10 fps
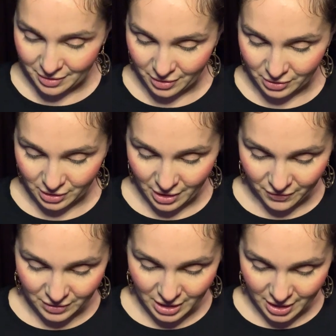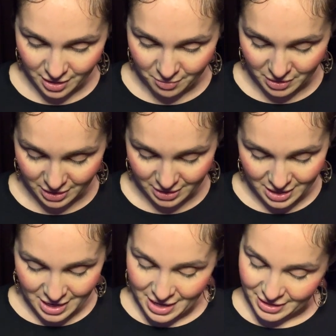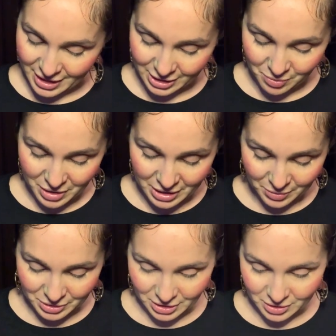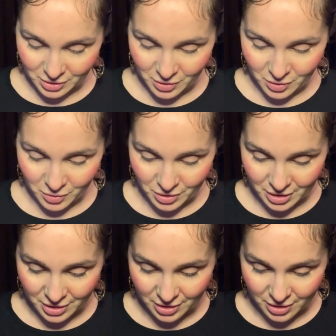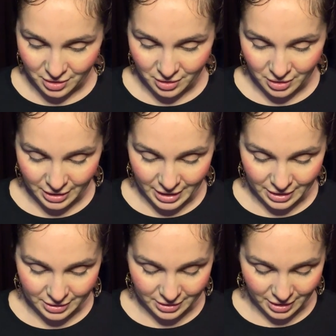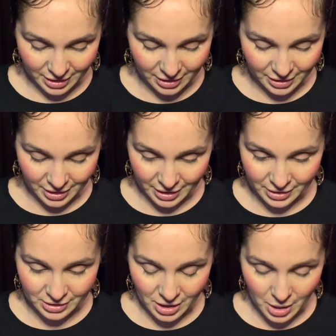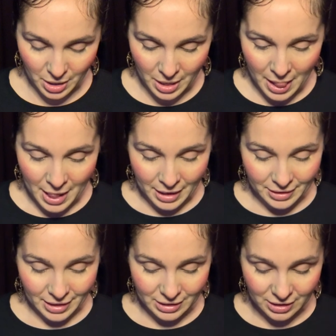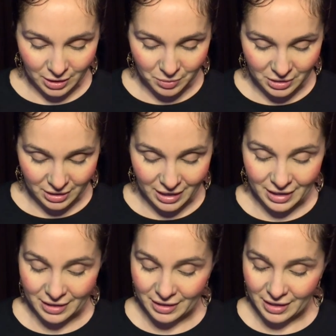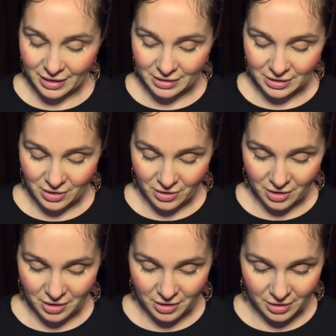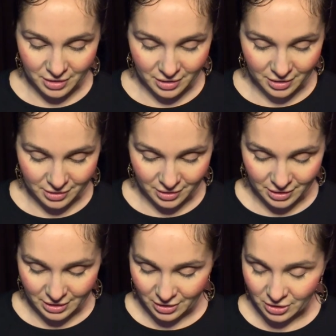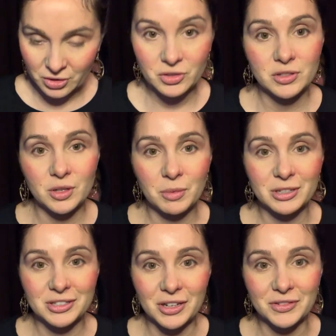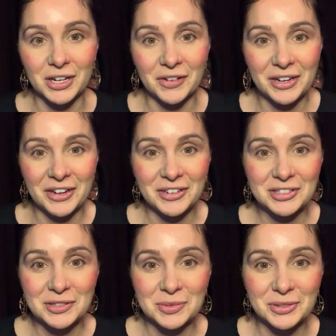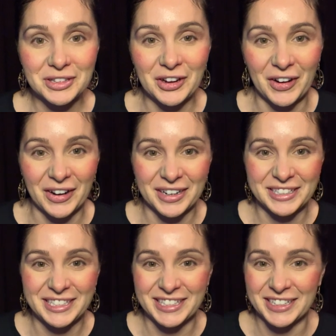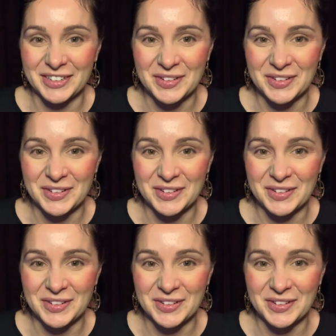On the left hand, that's my lipstick, so we're gonna, I can't decide, yikes. That's a lipstick, and that's not it. Gosh, there's so much stuff down here, it's just really hard to.